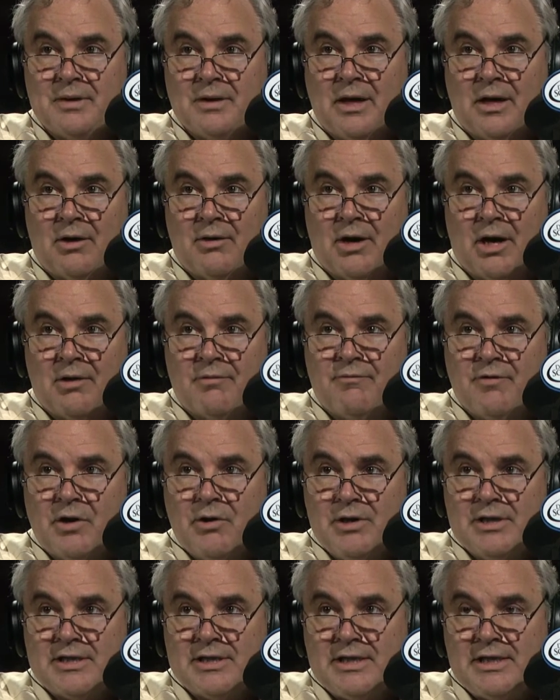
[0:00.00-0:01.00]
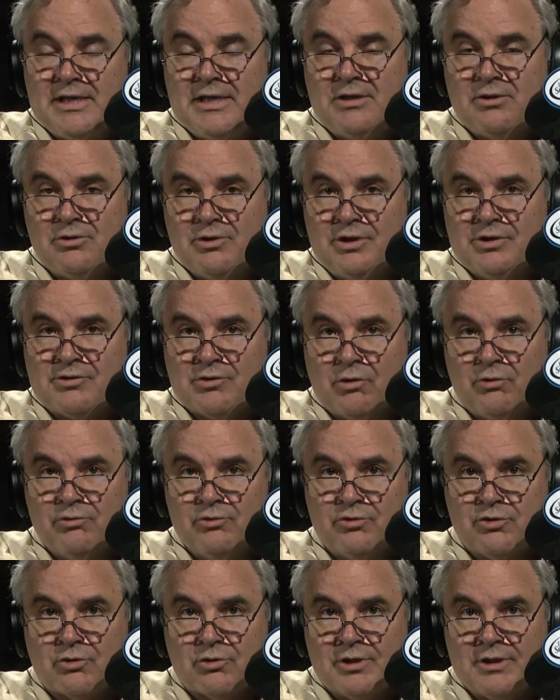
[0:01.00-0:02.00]
are, are very key to his own
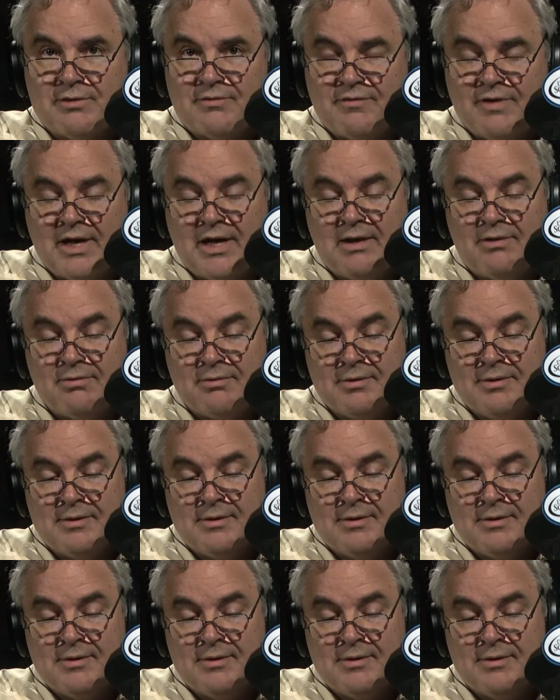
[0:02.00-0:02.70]
journey of faith,